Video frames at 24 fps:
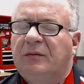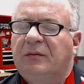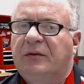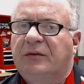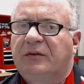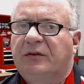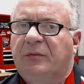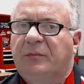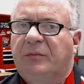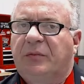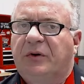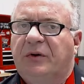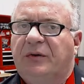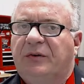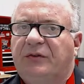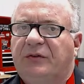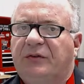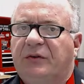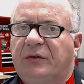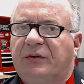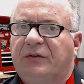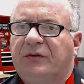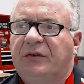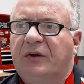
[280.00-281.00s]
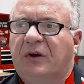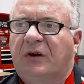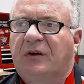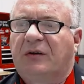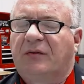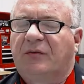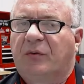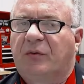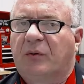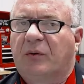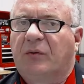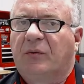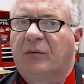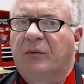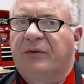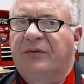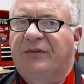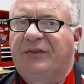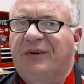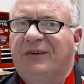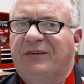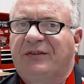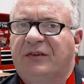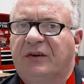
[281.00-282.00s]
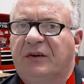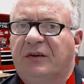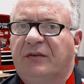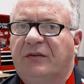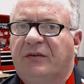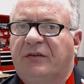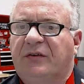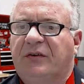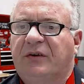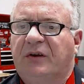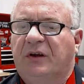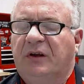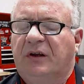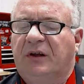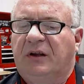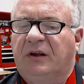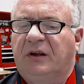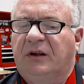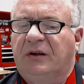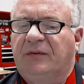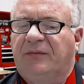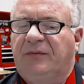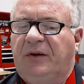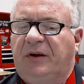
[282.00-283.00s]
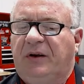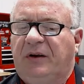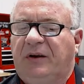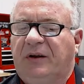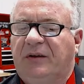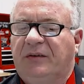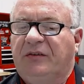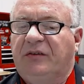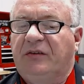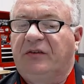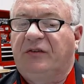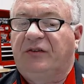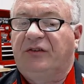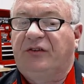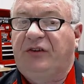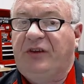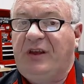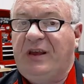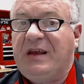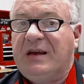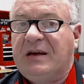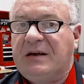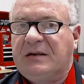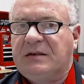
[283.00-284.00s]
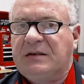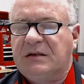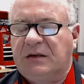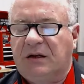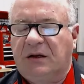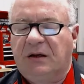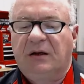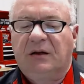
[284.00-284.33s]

because I'm pretty sure it's looking for resistance. And if it doesn't see it,